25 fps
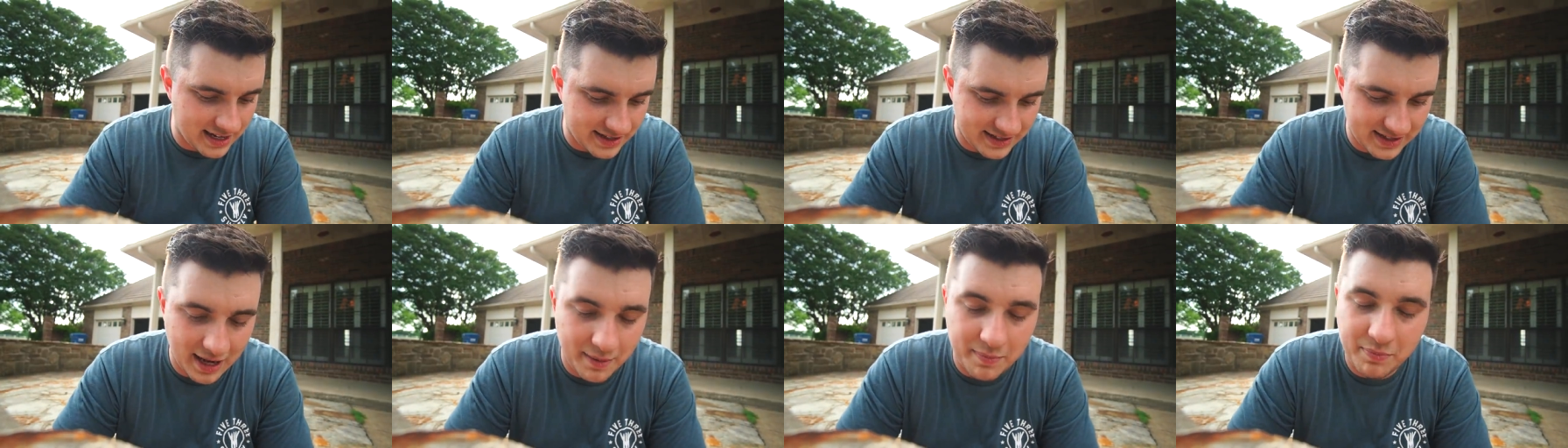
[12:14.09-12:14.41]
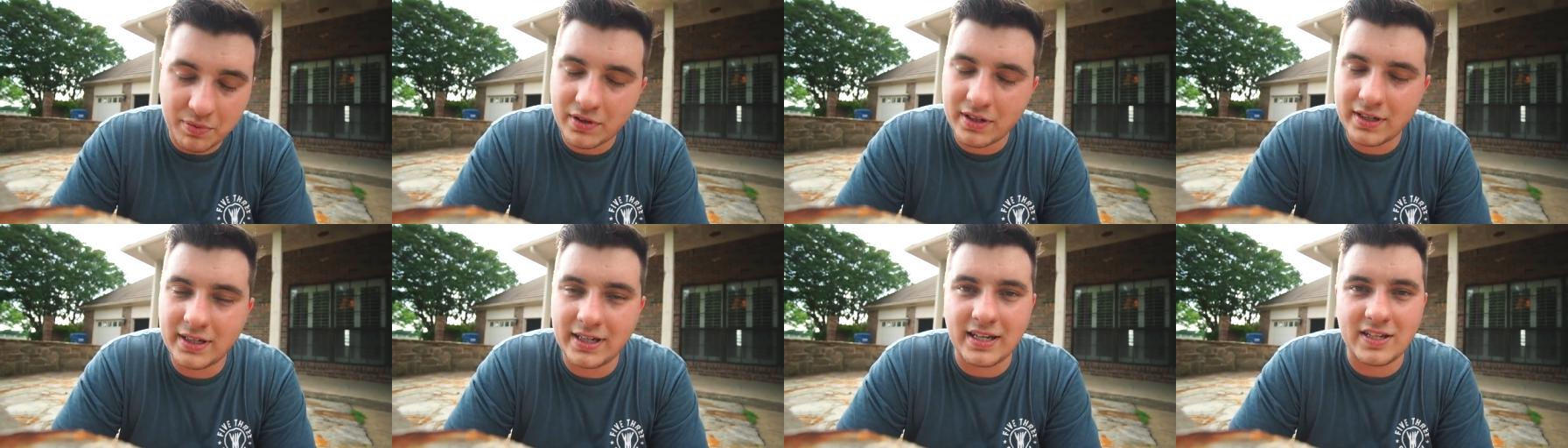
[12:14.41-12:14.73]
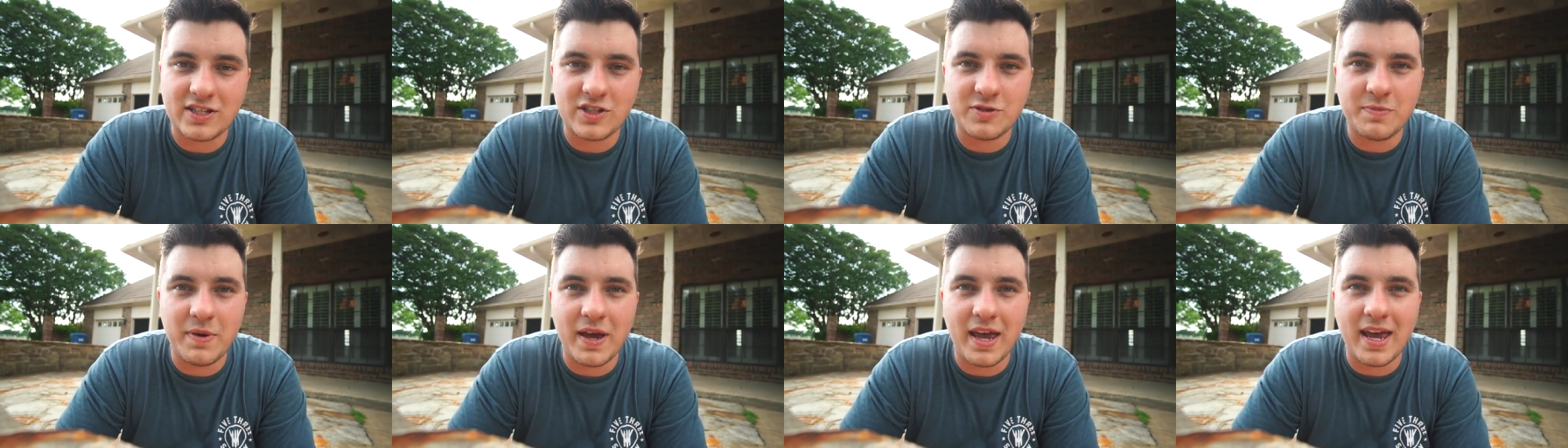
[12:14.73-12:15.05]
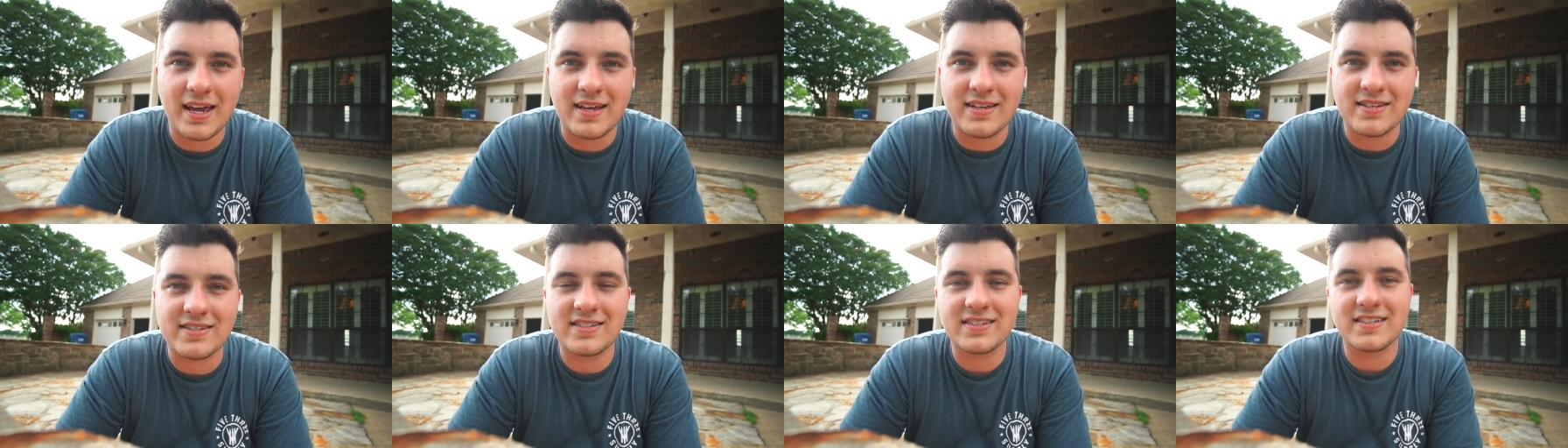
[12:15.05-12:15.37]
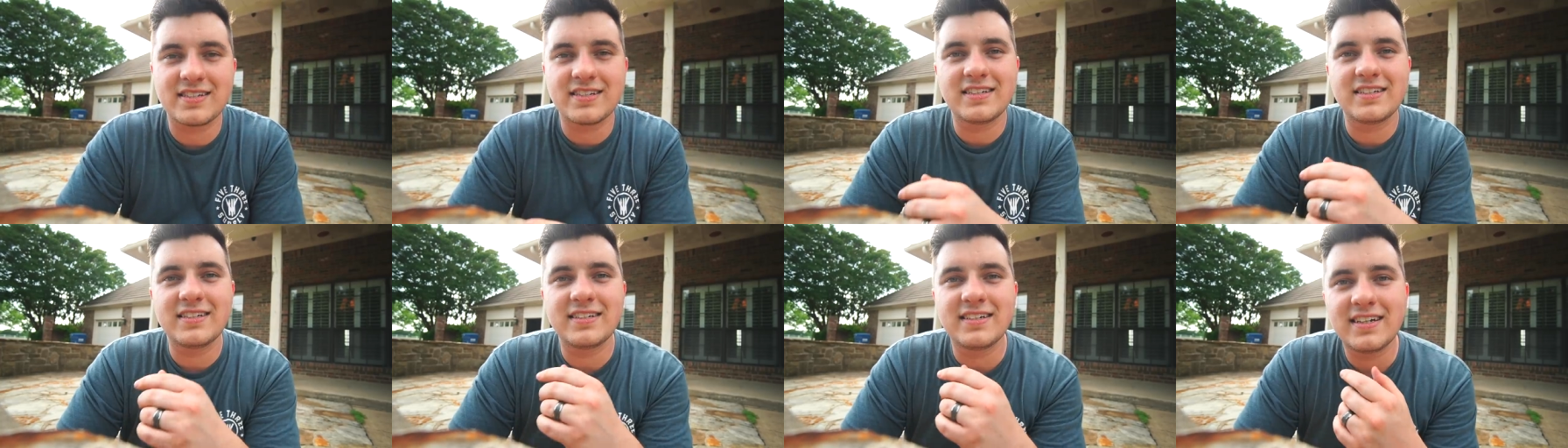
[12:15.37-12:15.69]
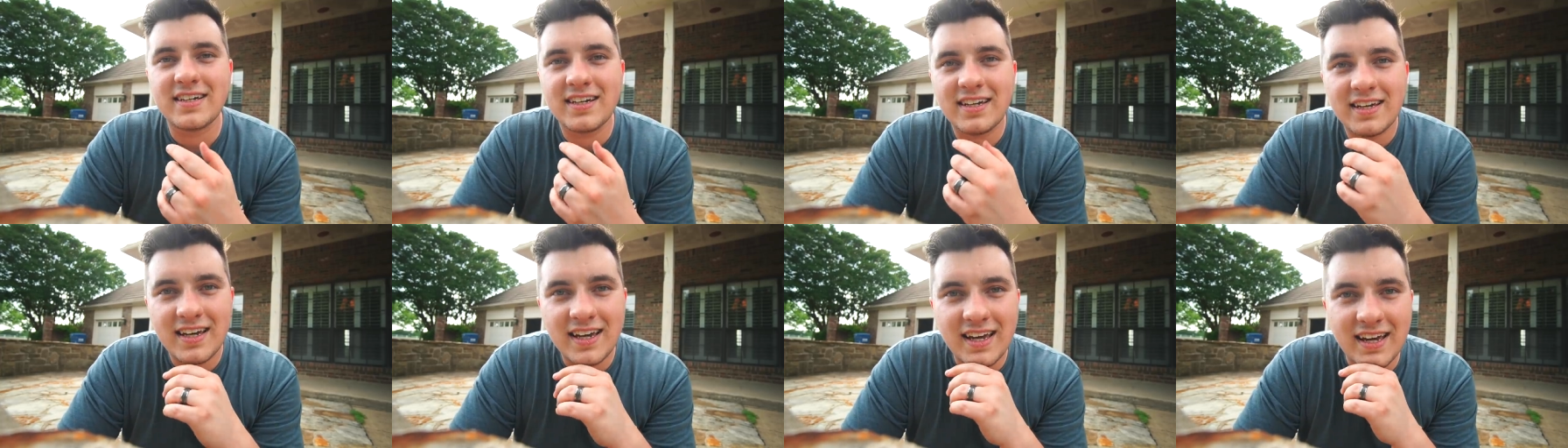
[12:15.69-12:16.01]
It's got plenty of space.
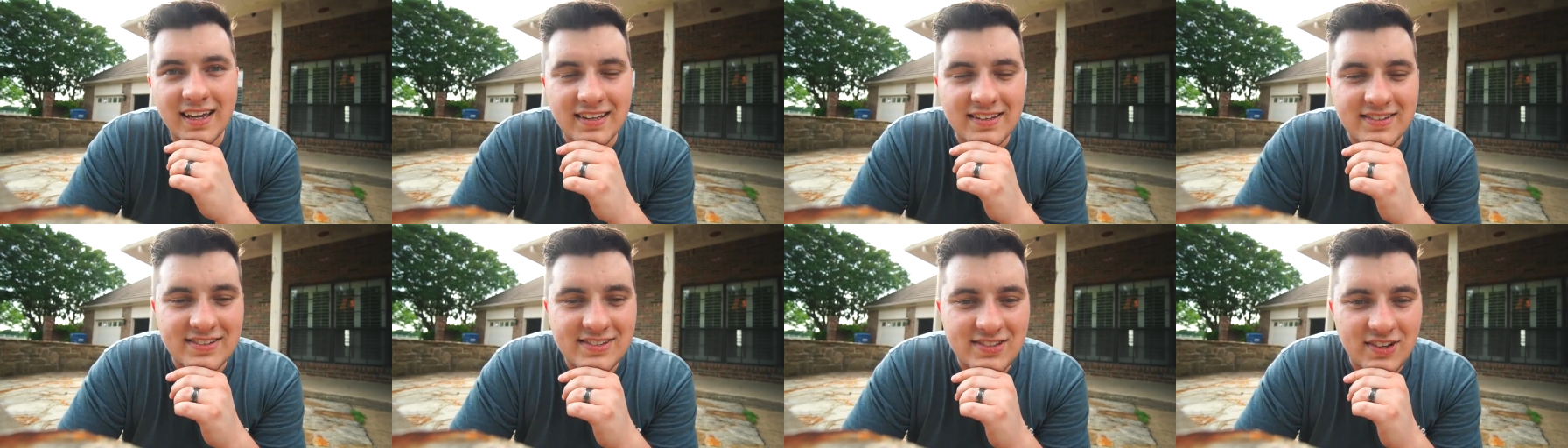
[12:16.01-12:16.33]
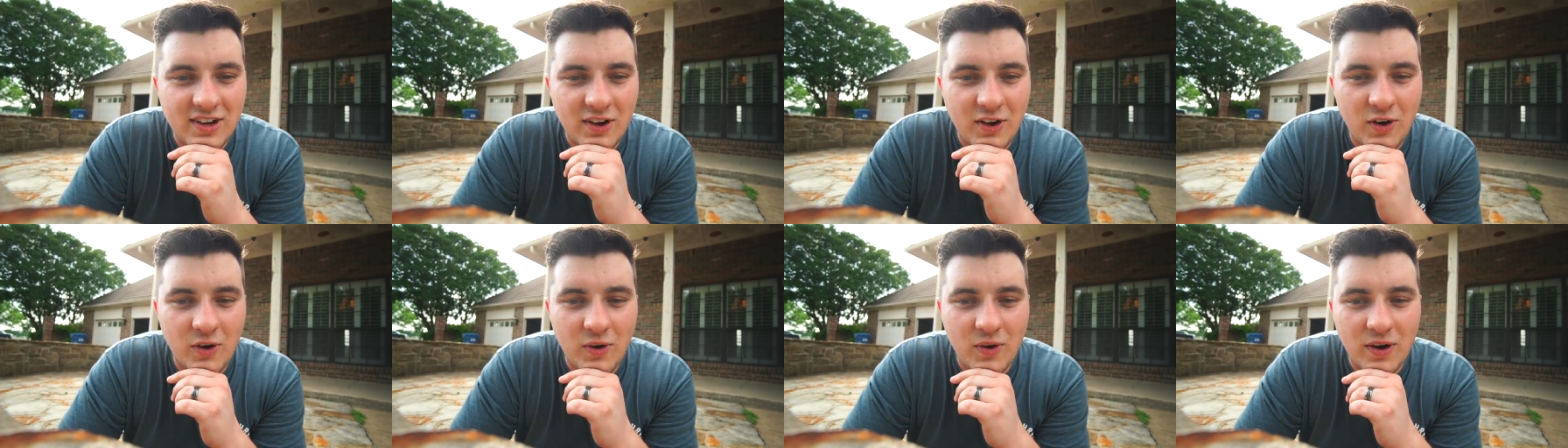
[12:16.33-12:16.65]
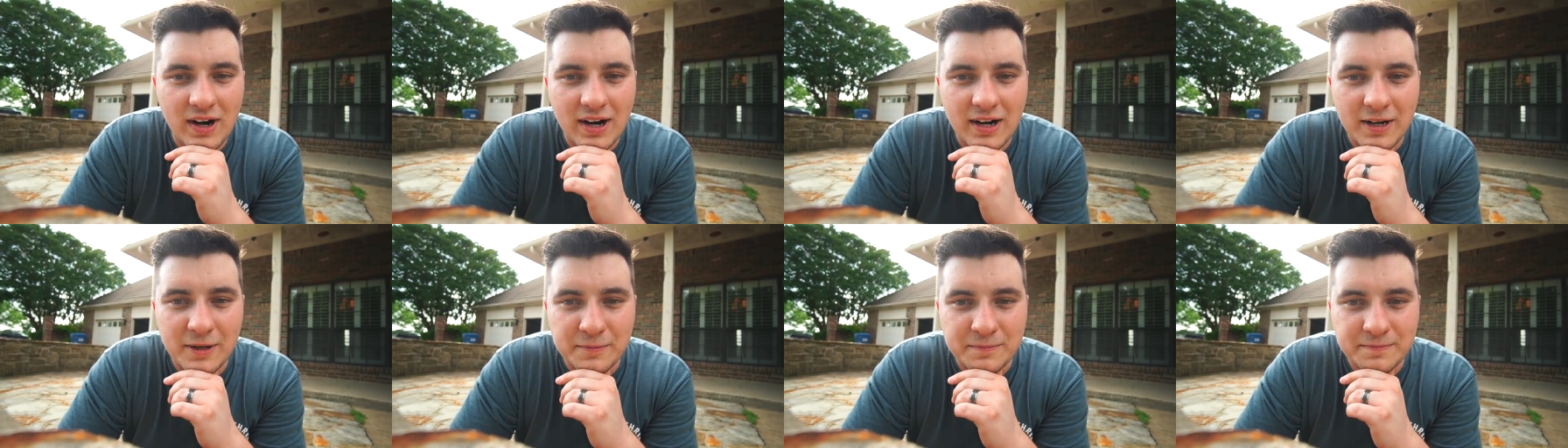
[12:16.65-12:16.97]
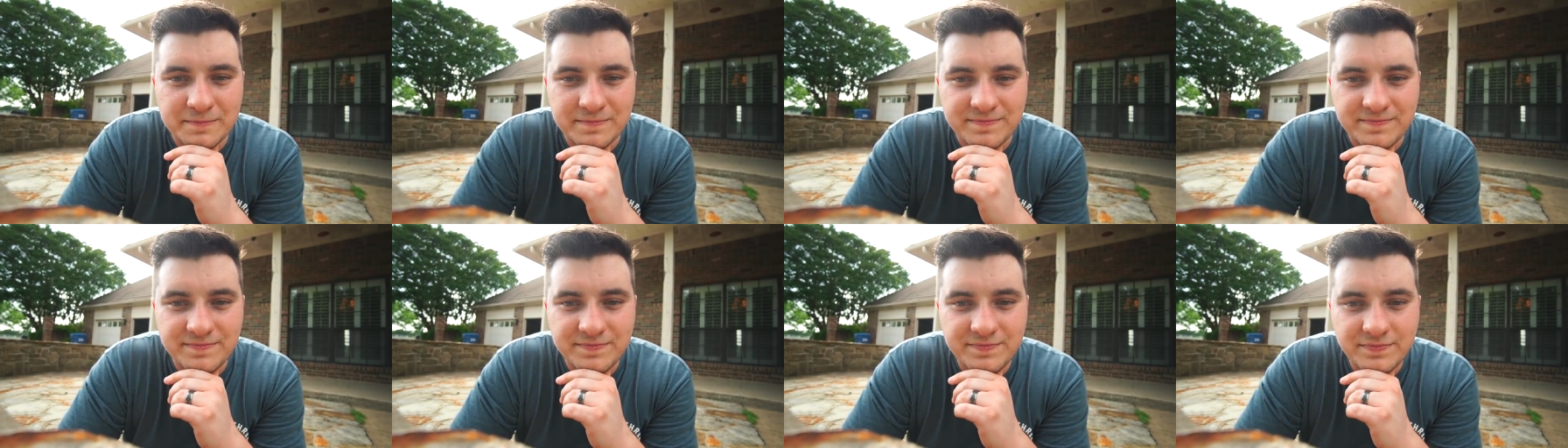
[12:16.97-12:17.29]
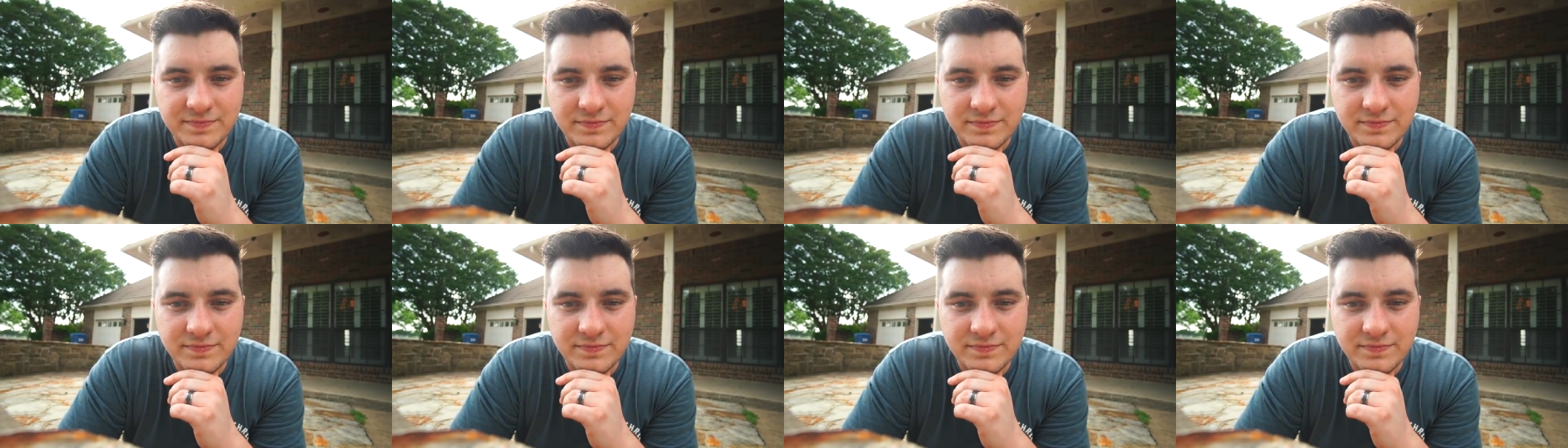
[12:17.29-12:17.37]
And so, um,